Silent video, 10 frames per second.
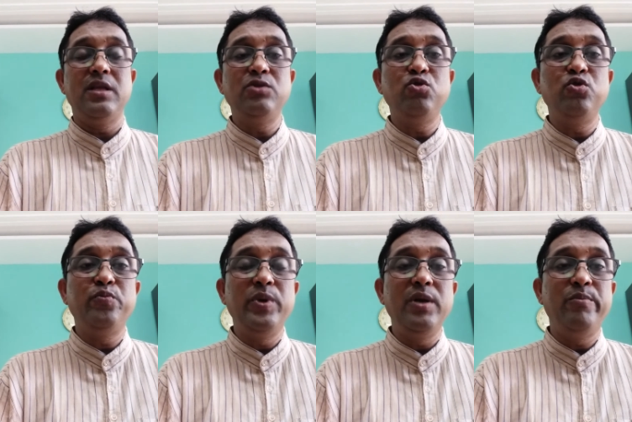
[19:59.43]
They should
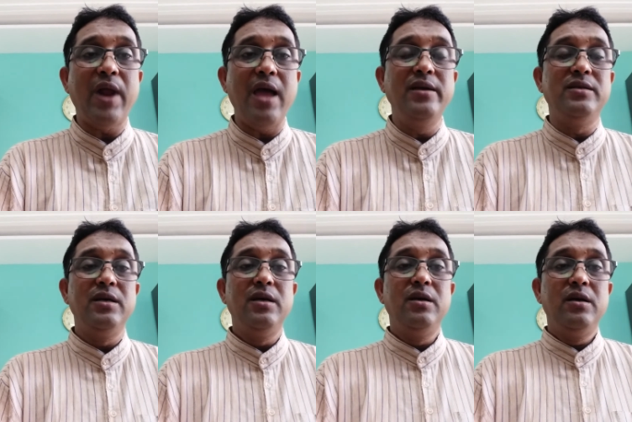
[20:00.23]
feel pride
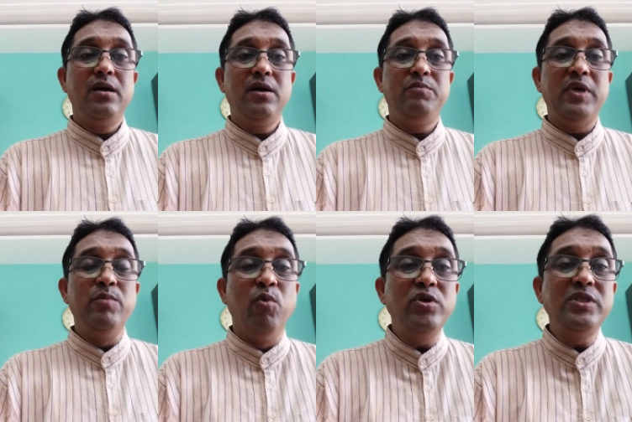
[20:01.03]

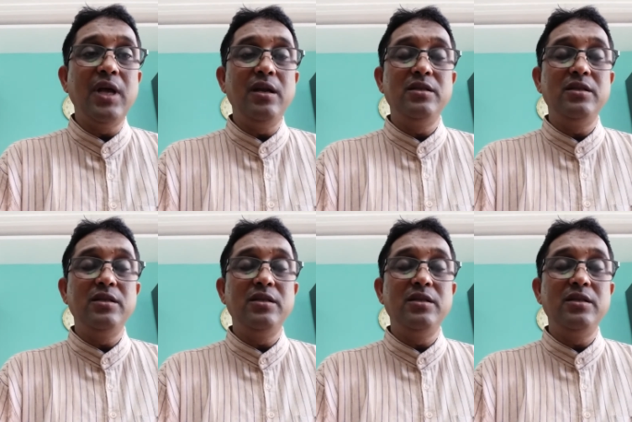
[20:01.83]
emotionally.